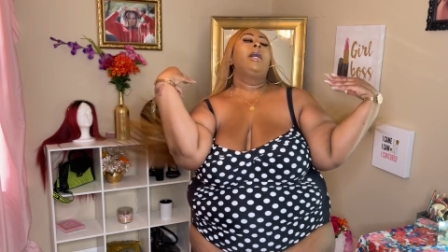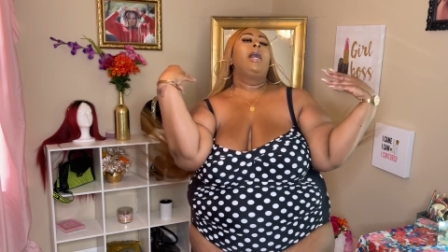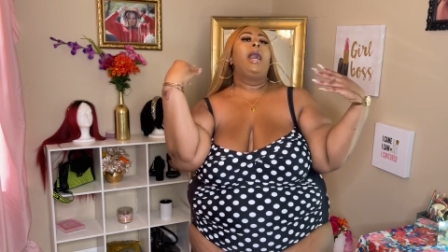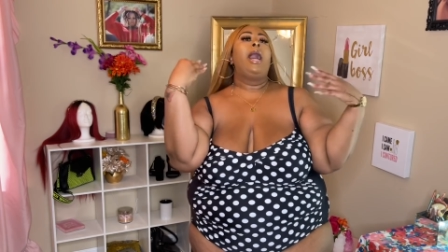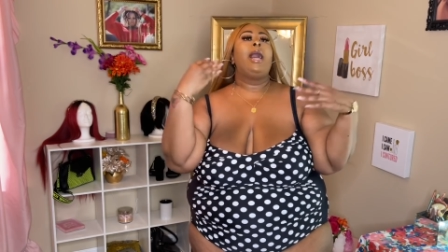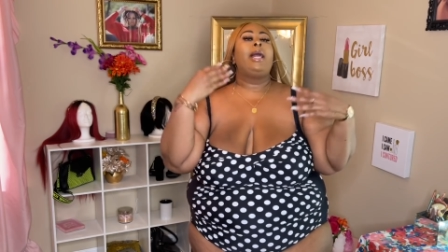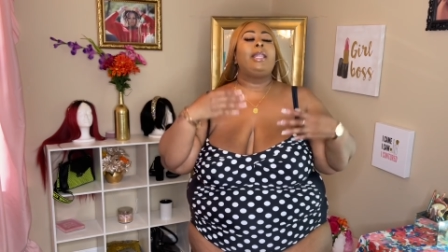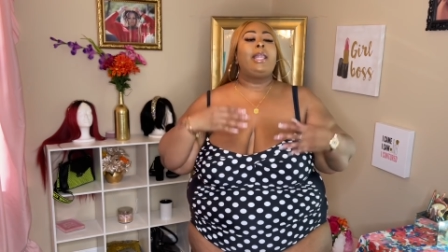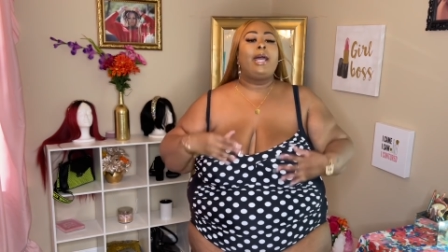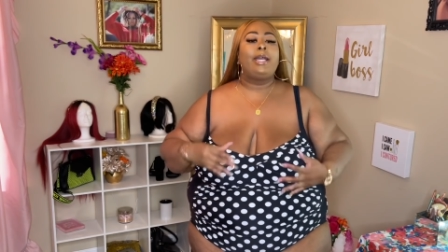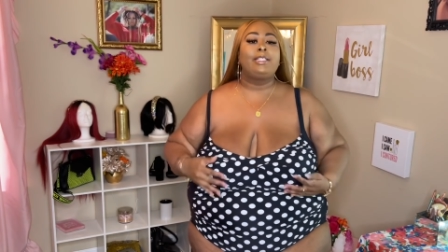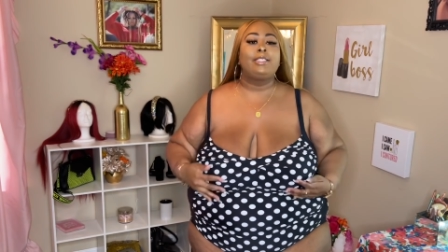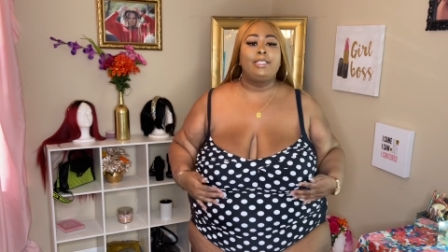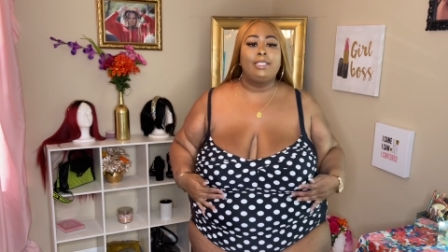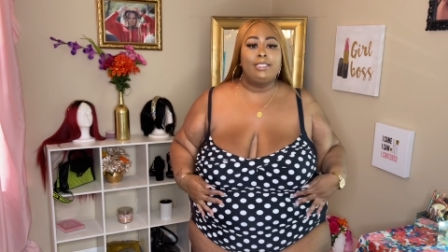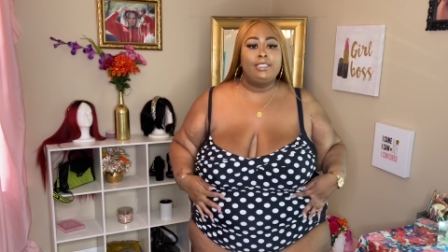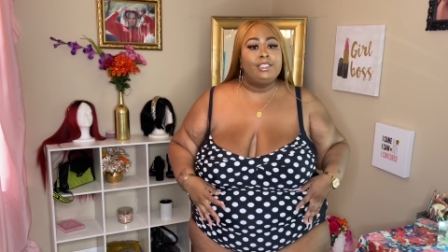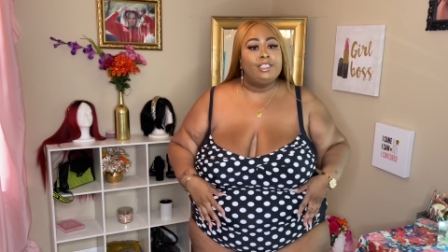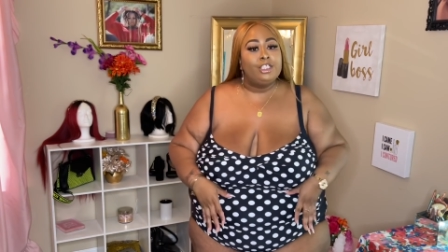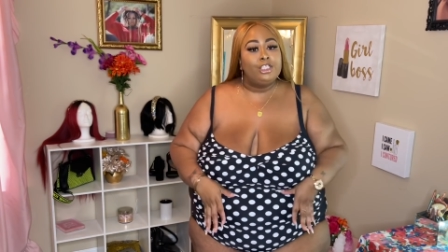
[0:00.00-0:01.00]
I like
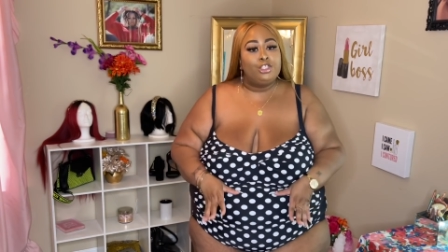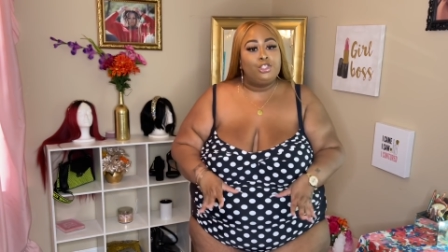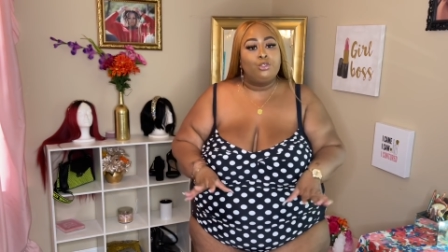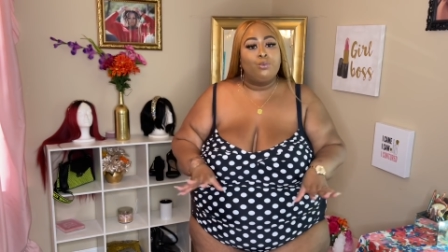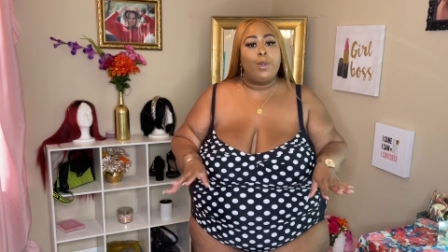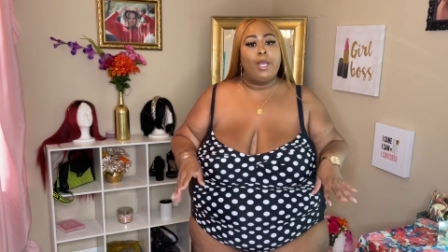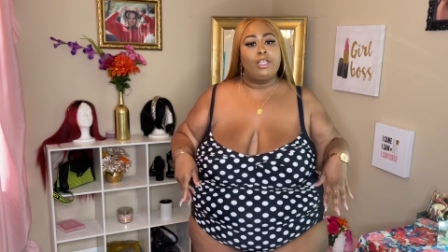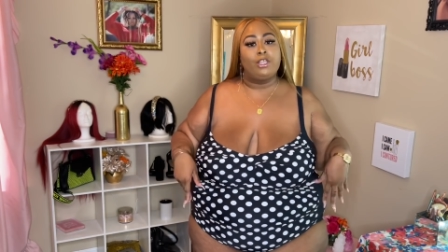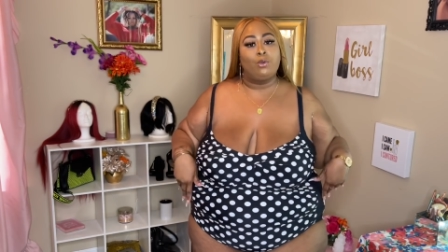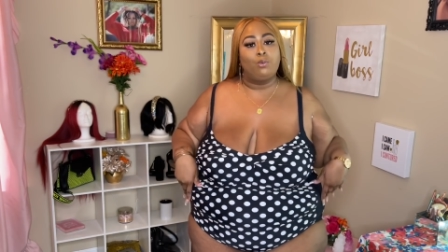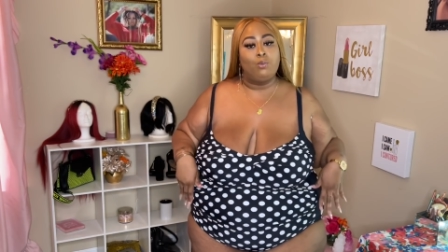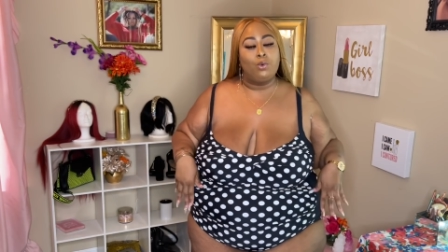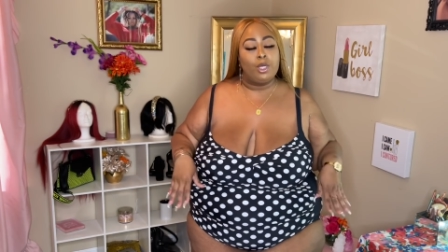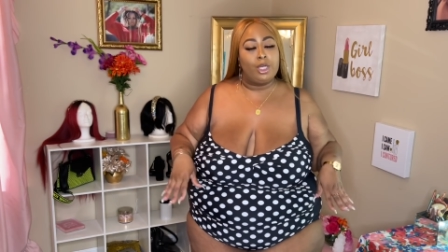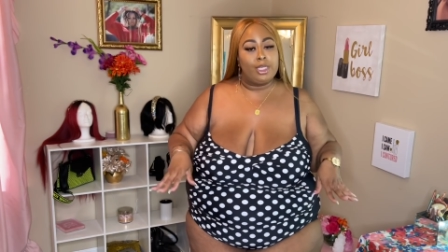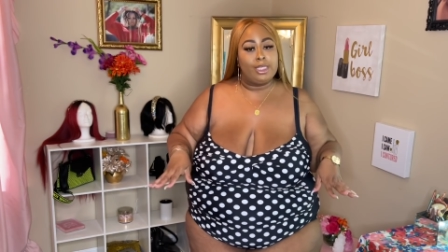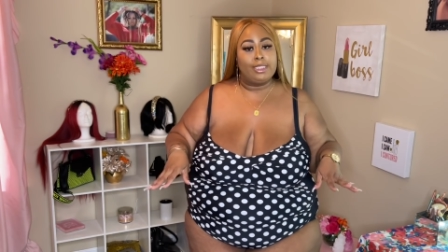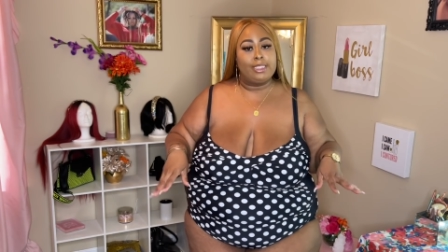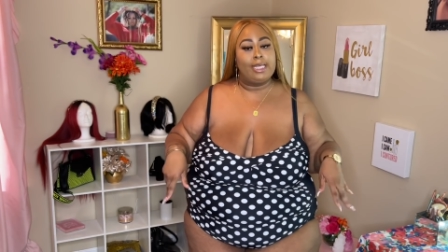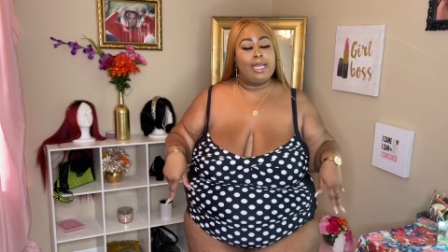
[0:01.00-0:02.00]
to accentuate the
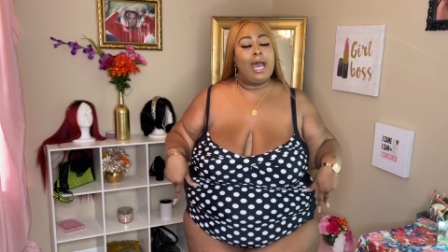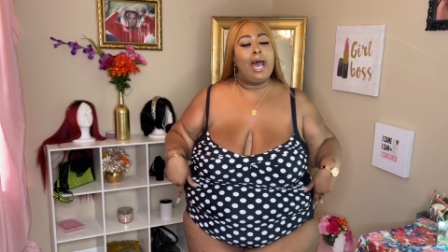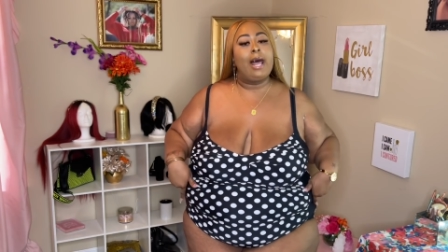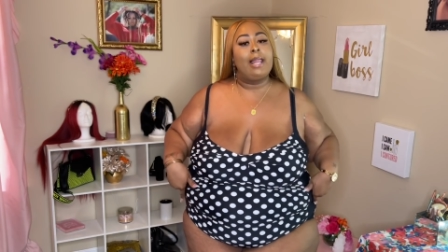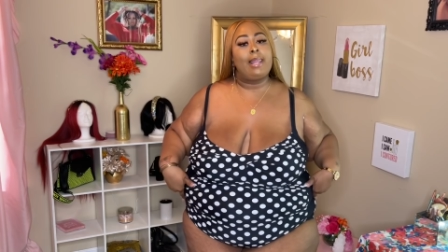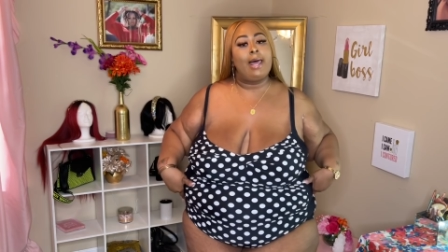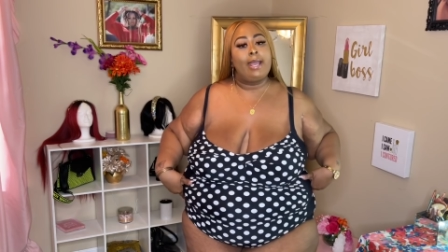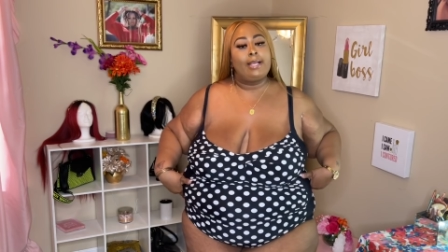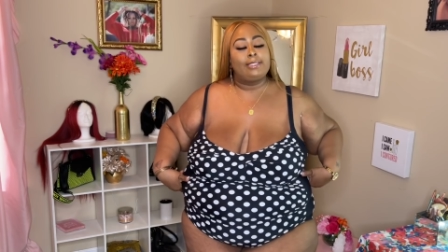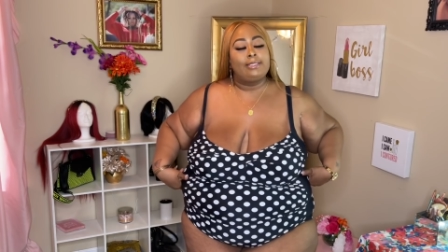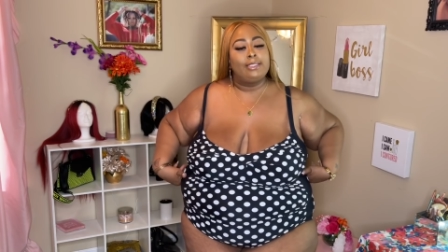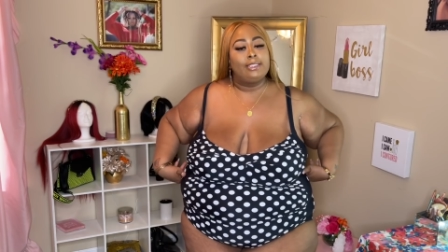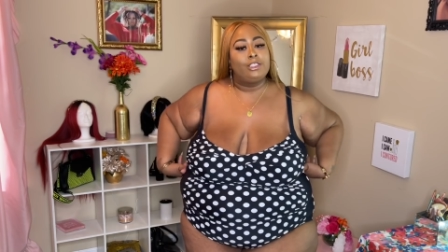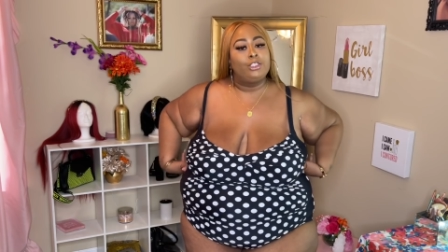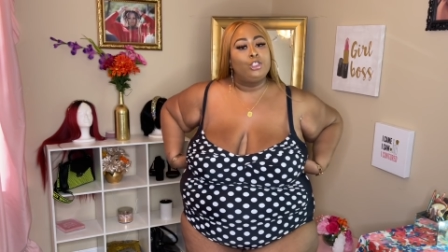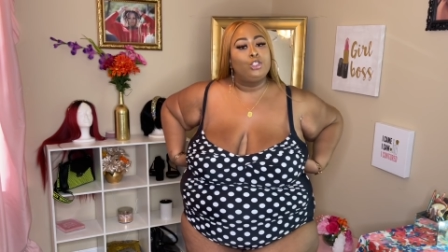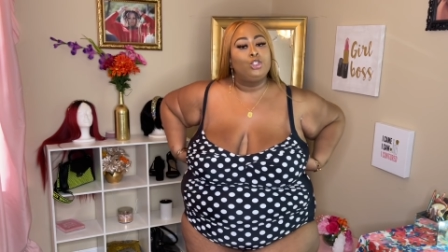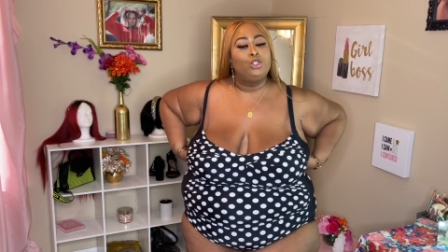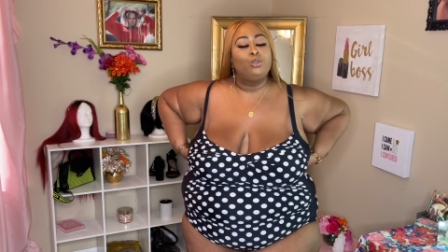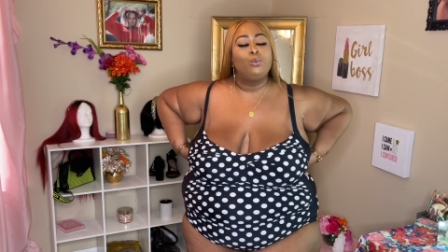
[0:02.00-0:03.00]
ones that I like to
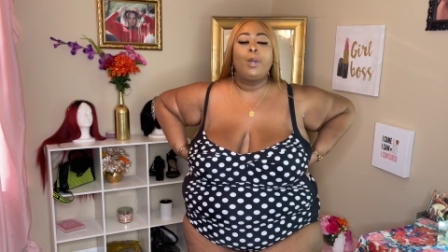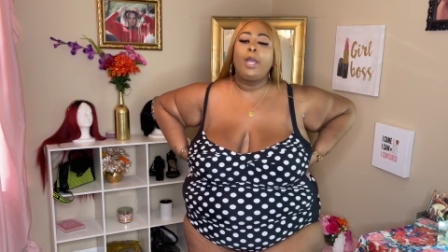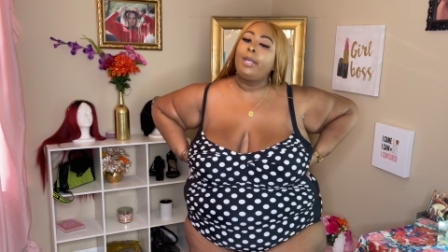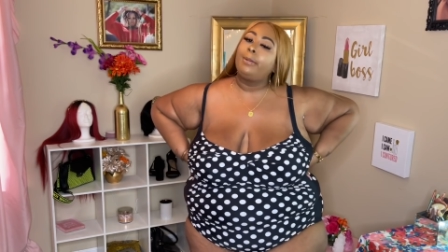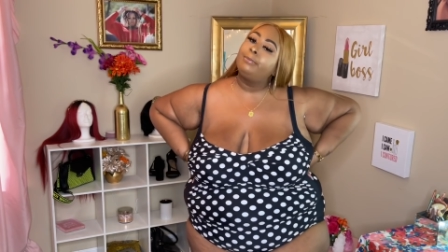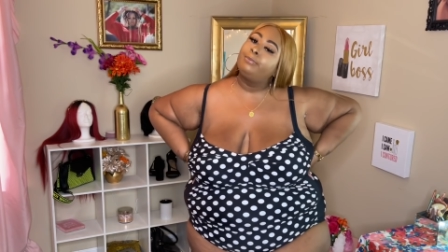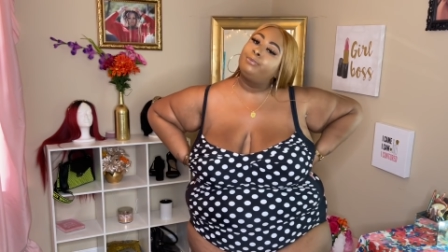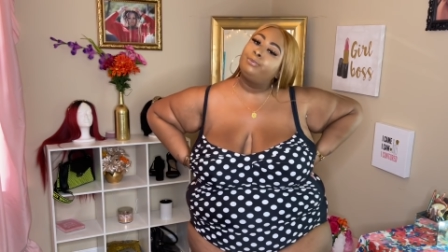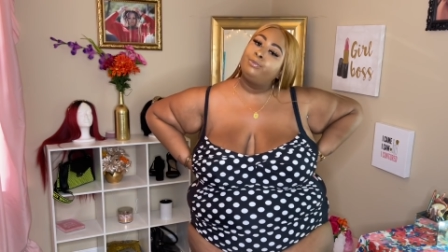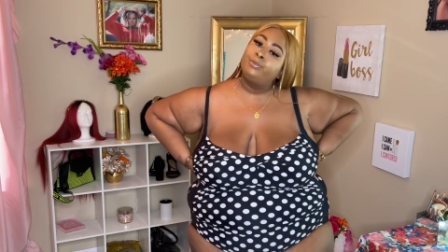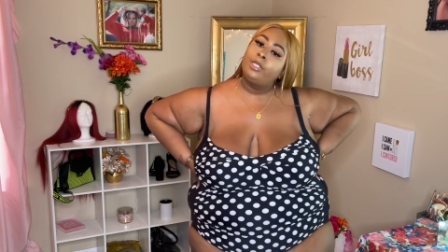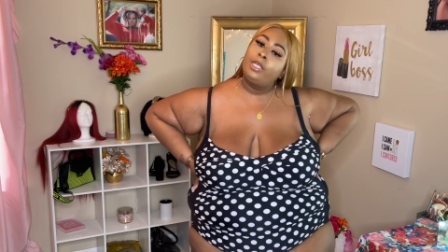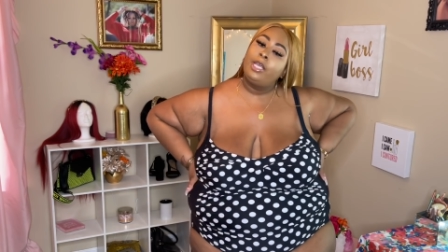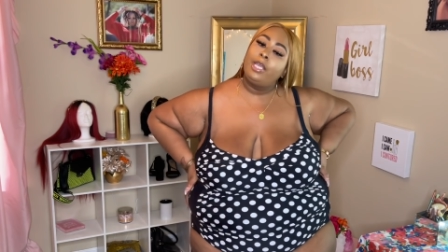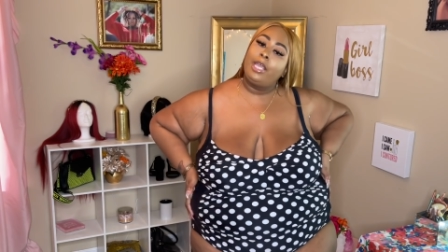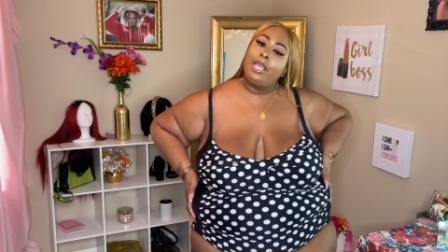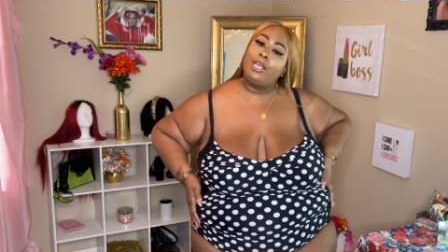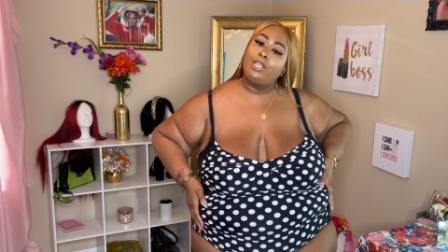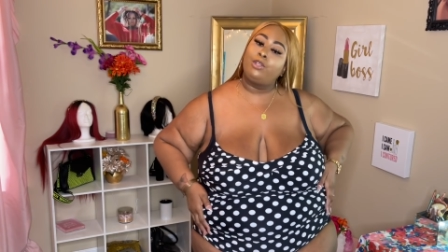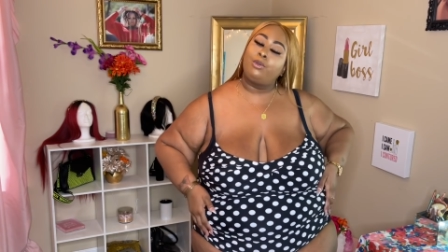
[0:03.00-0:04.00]
accentuate.
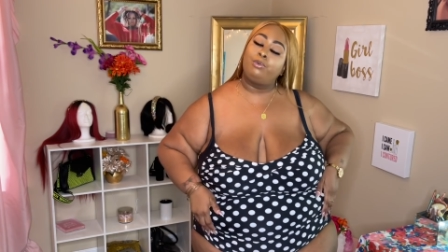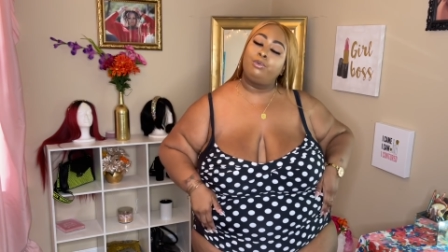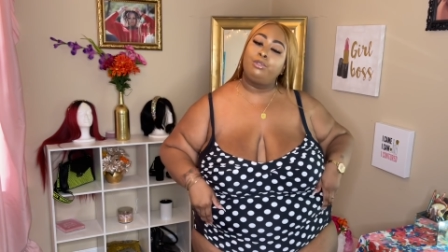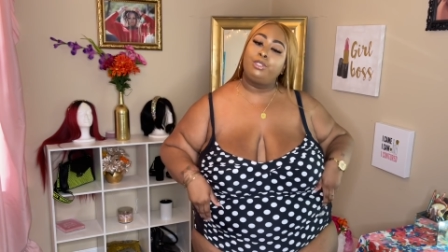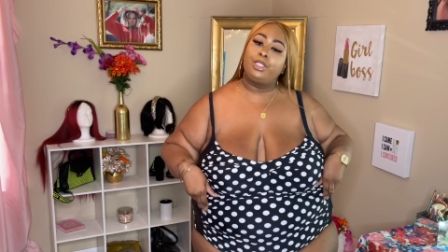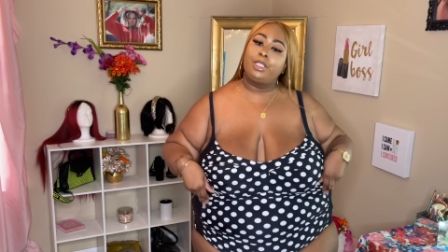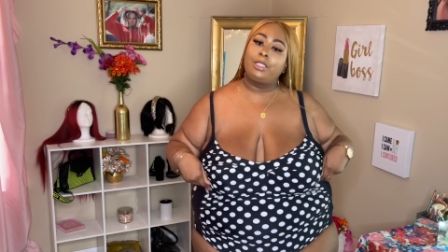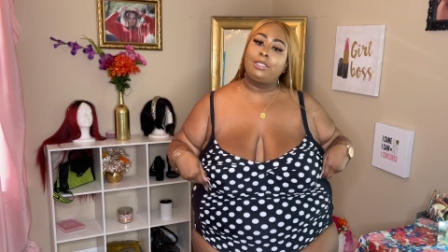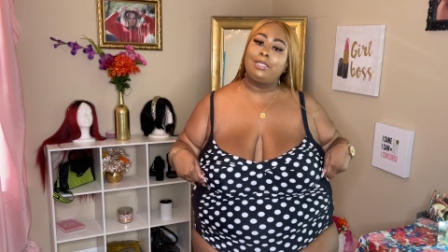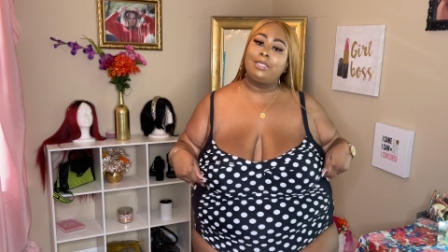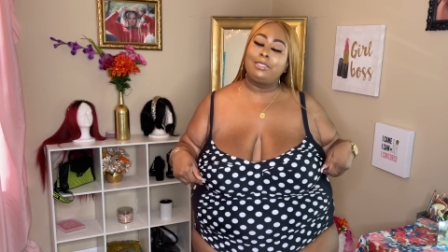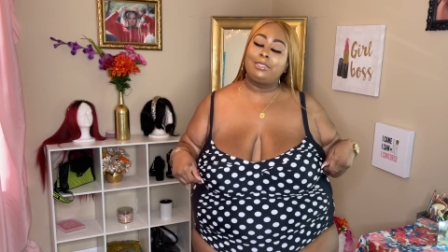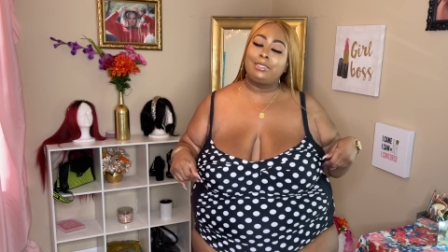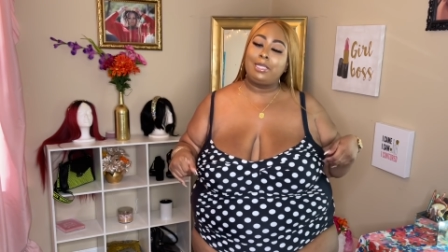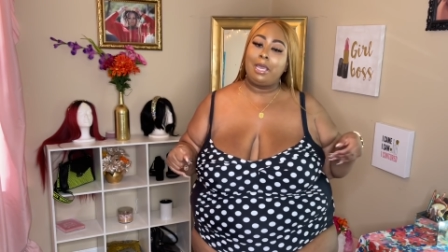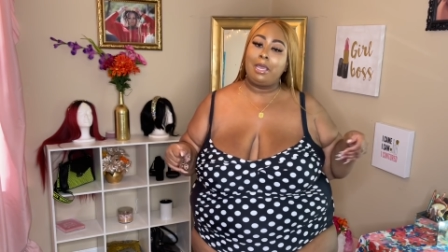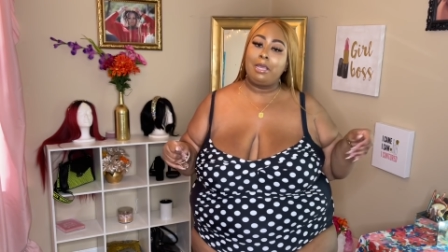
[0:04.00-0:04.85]
And the ruching does that.